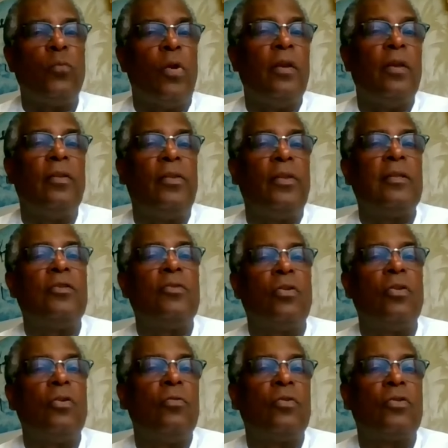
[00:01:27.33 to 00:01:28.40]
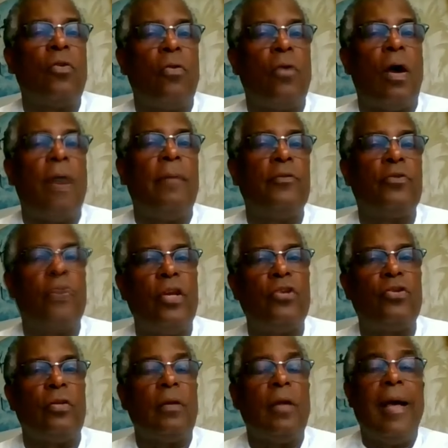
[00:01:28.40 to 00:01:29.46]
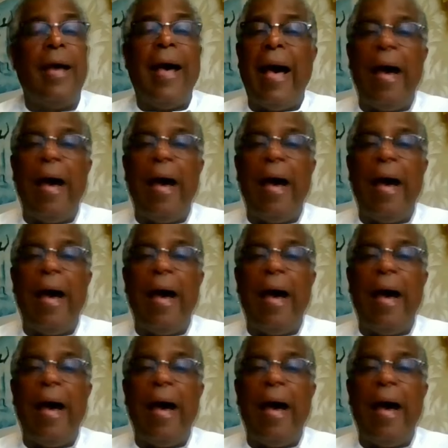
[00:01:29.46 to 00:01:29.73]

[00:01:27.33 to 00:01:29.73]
one of the things you can do is go to arbitration.